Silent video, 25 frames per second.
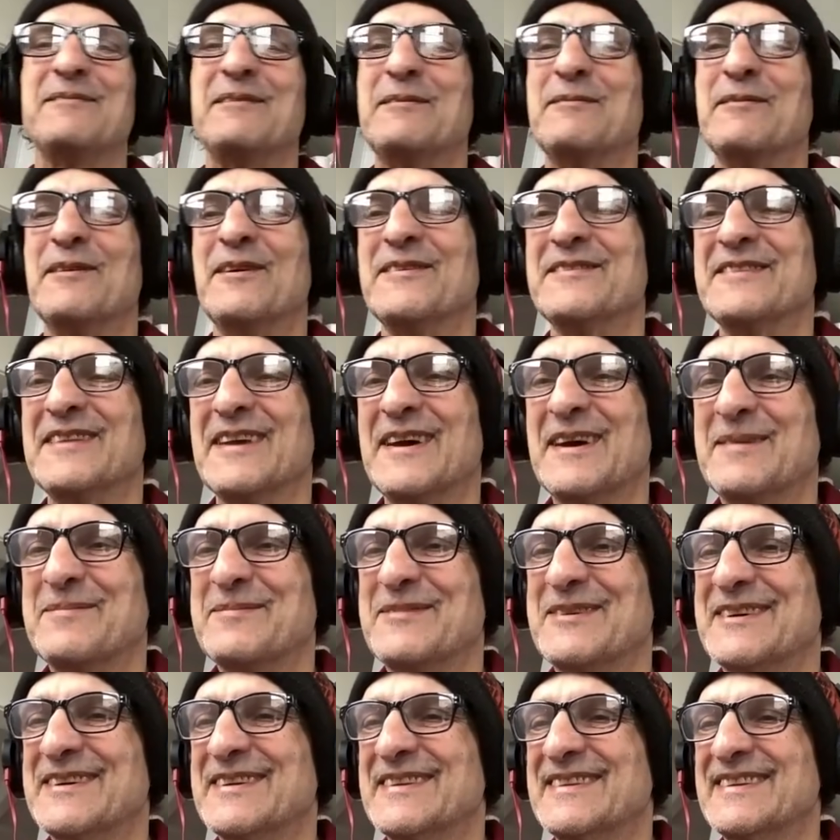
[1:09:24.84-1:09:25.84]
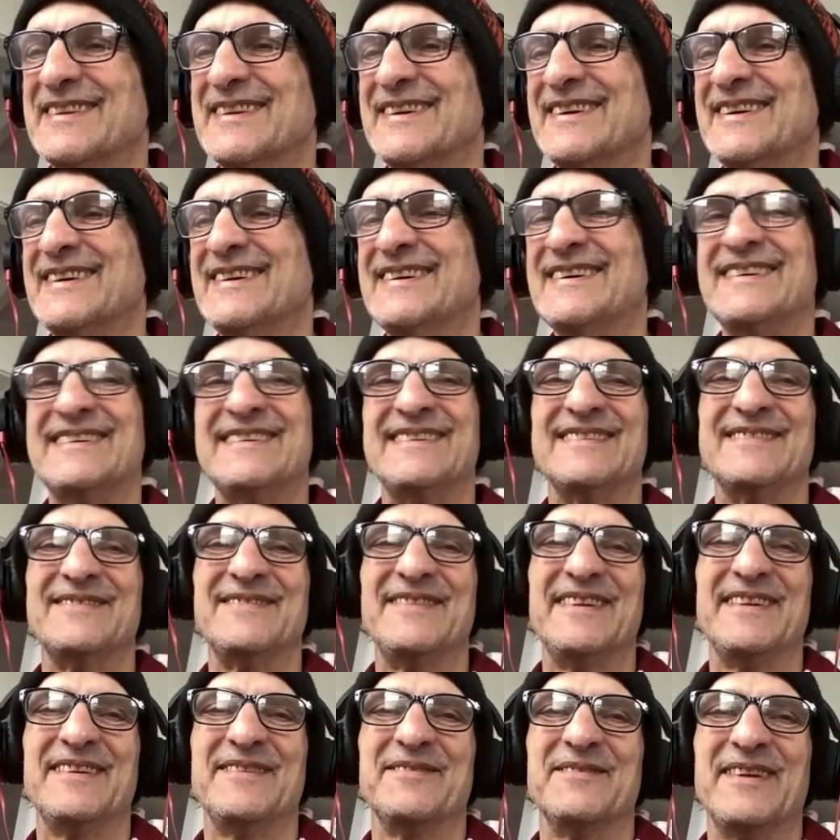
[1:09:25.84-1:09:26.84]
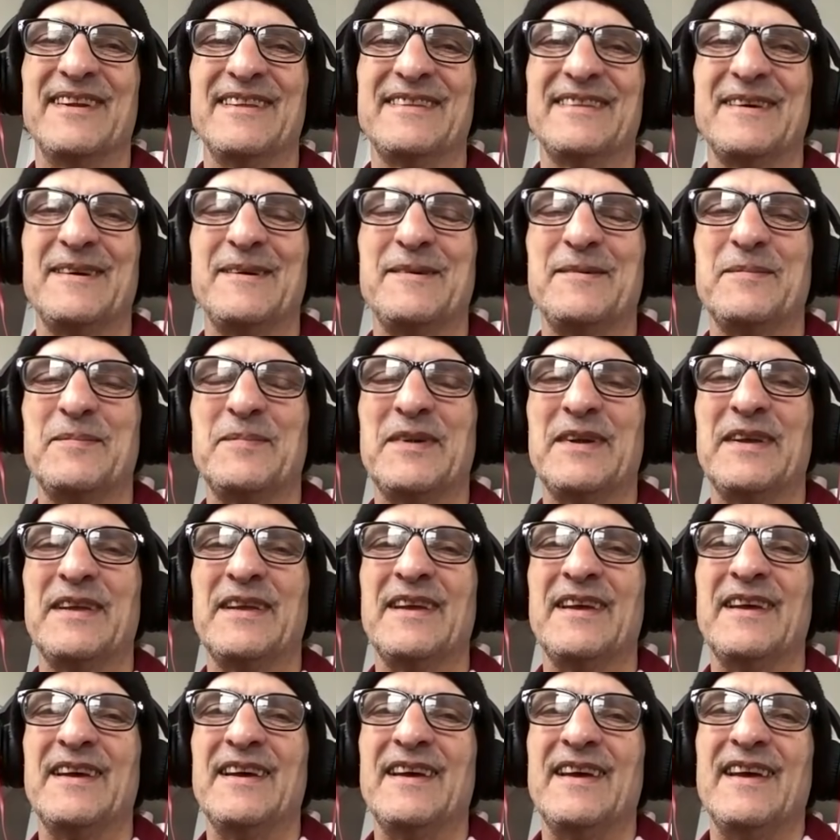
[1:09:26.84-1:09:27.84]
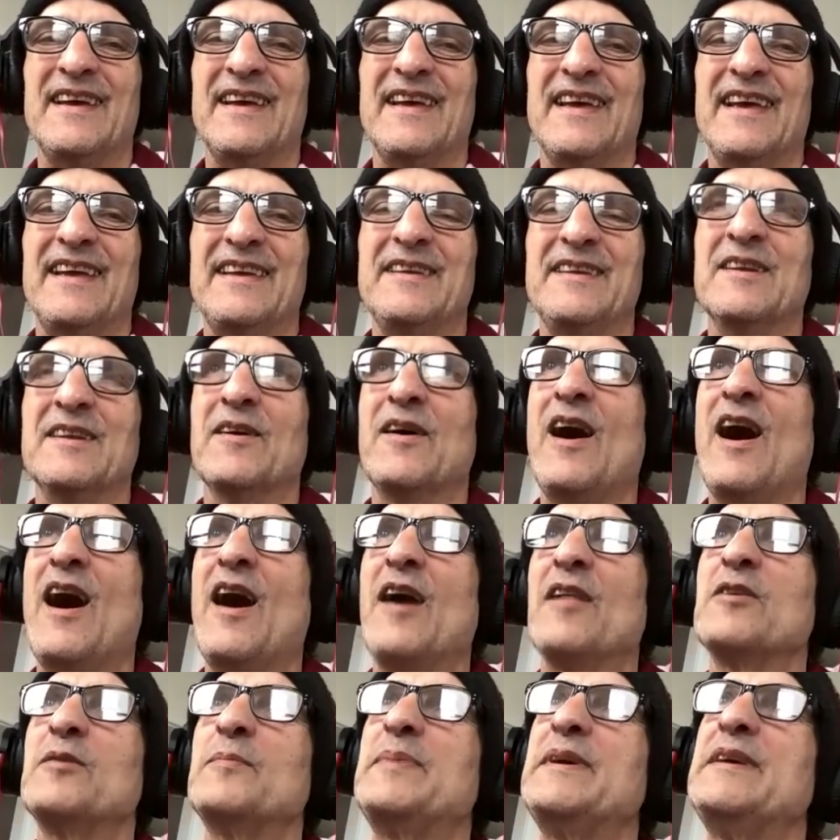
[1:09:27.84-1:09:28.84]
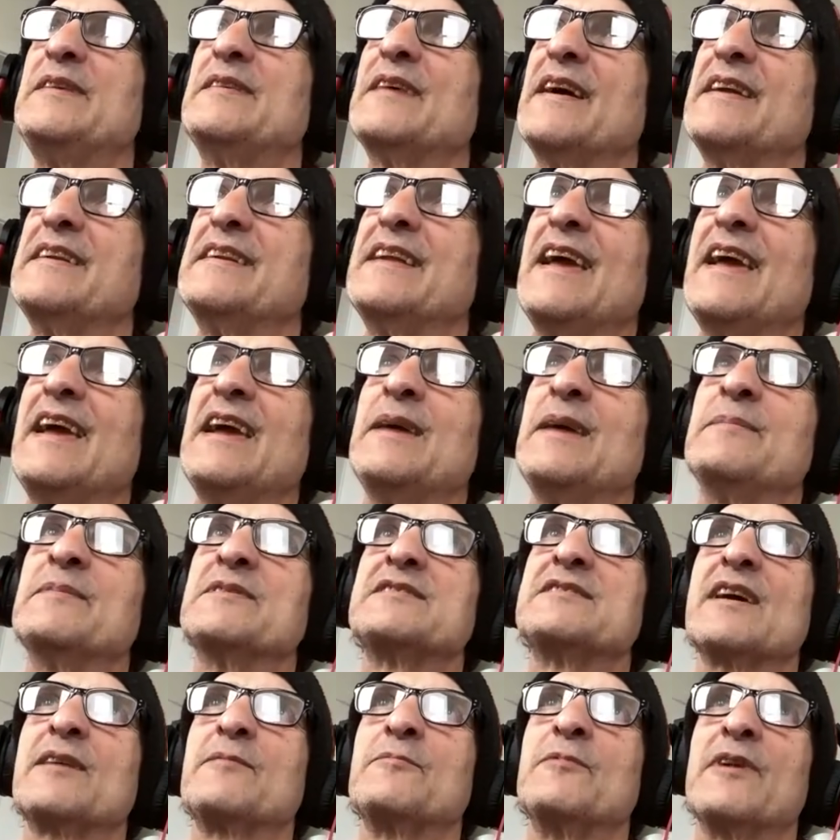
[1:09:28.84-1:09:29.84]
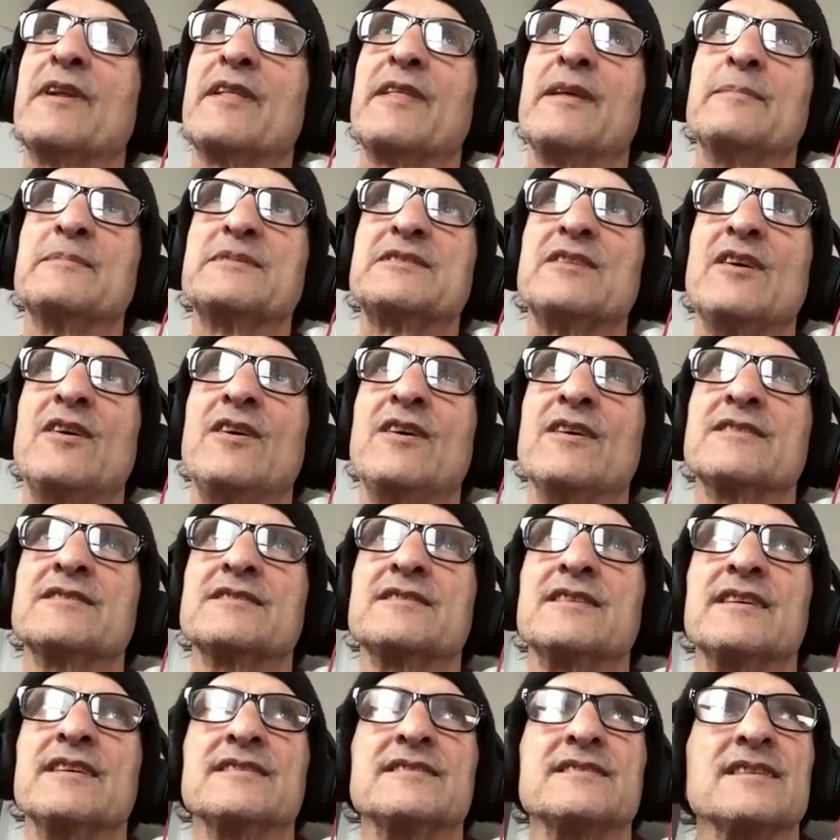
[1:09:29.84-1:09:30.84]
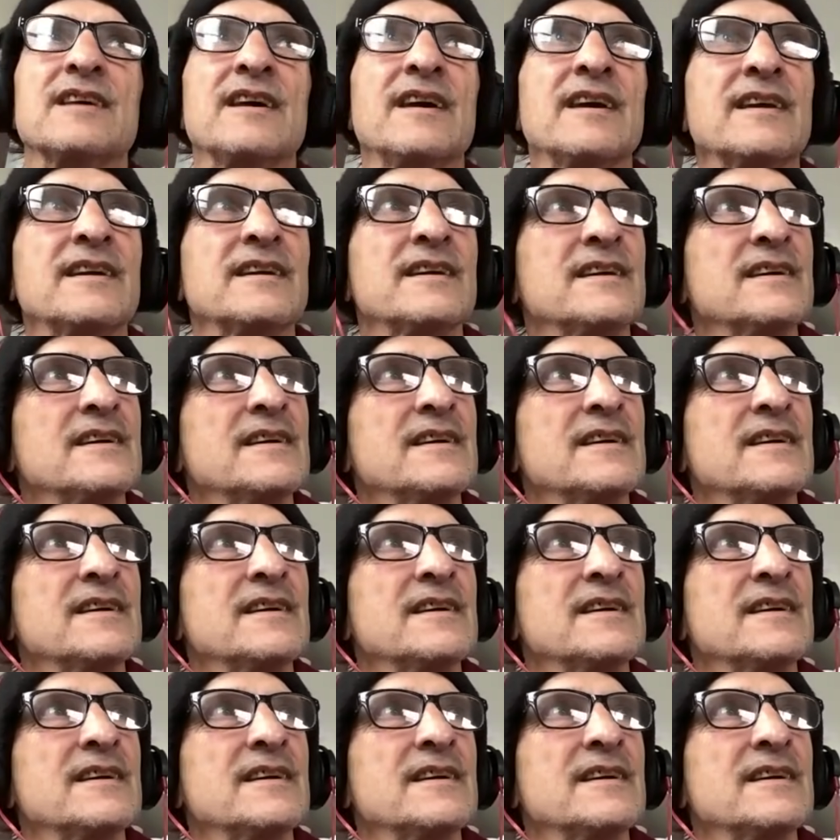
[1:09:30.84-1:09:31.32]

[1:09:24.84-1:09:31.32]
we wrote that, but no, we didn't write that. But you know, Hallowed Be Thy Name is like one of them songs that's like,